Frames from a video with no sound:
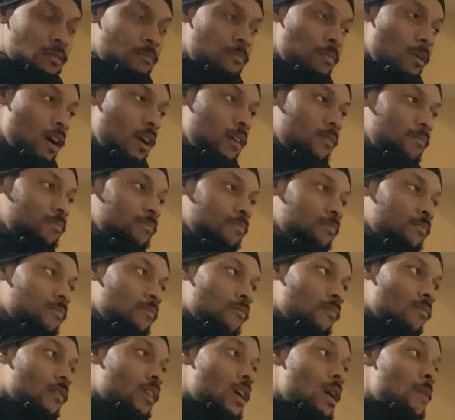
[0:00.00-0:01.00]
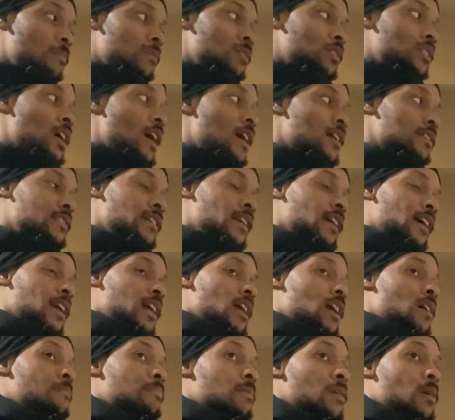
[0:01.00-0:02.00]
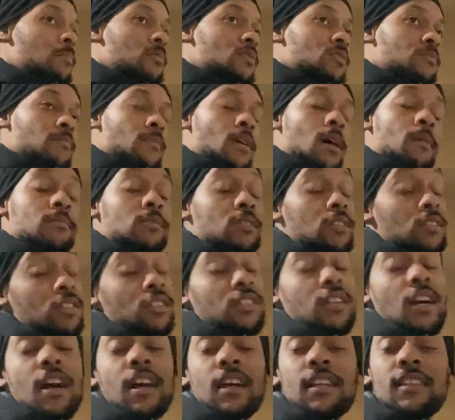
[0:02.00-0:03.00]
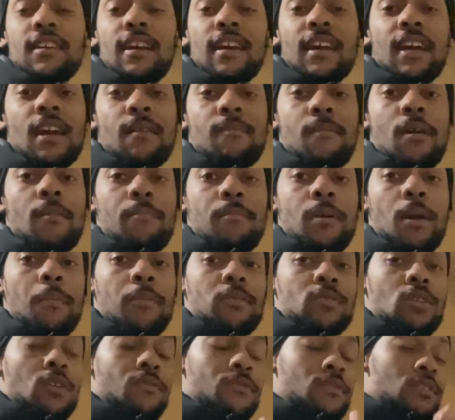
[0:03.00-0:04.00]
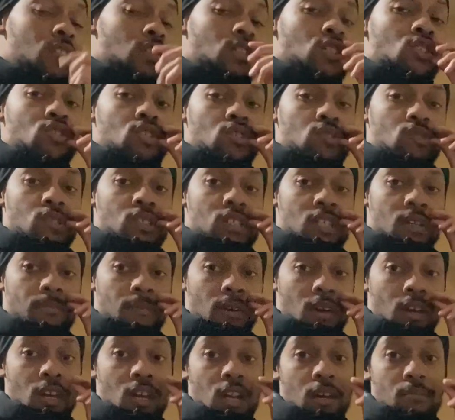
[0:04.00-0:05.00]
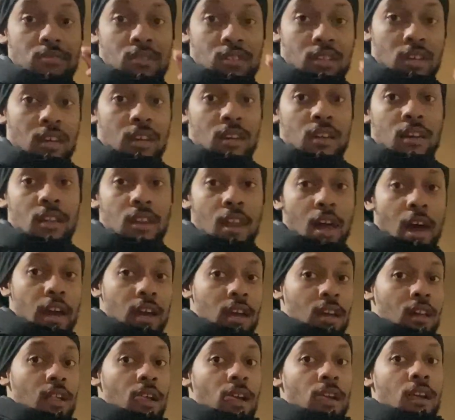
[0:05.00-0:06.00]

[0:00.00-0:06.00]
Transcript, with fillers: But I'm just trying to take care of people's. I'm just trying to take care of my people's off of this YouTube shit, man. You know what I'm saying? Like,